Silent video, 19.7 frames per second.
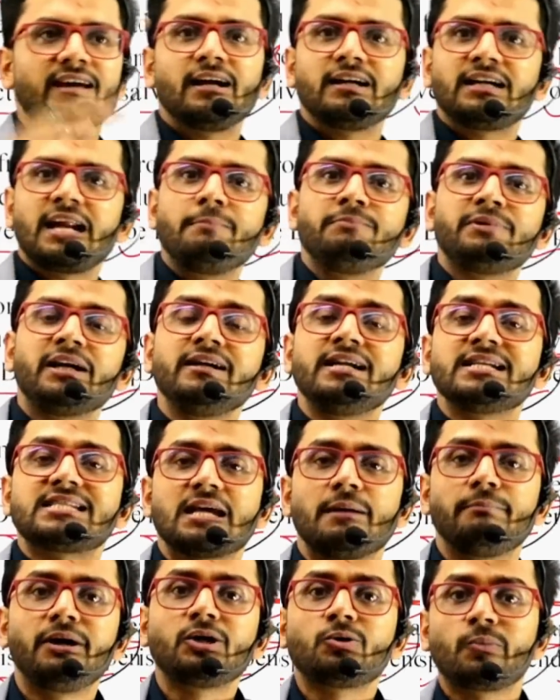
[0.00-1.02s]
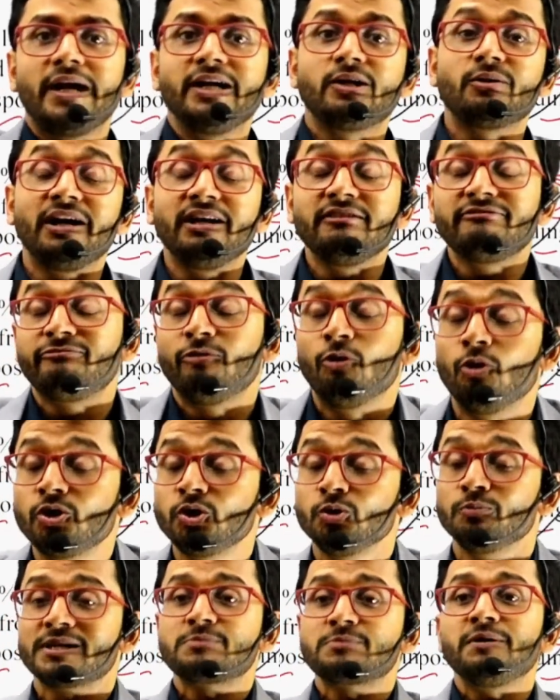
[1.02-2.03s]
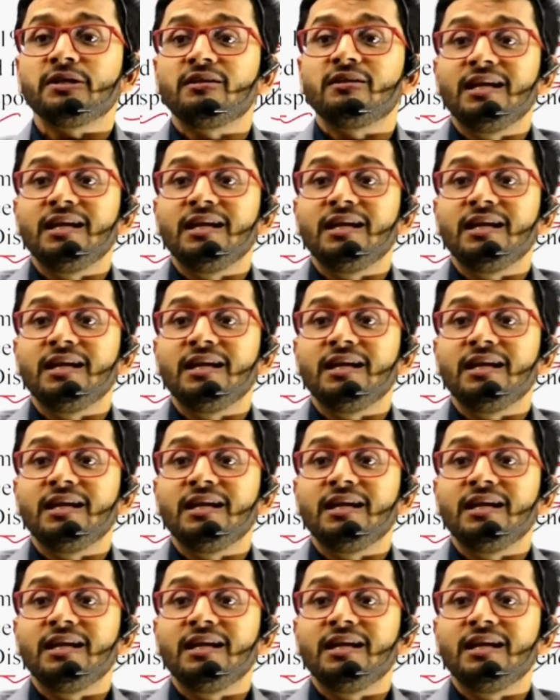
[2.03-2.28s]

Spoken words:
their attempt in December 2024, you must be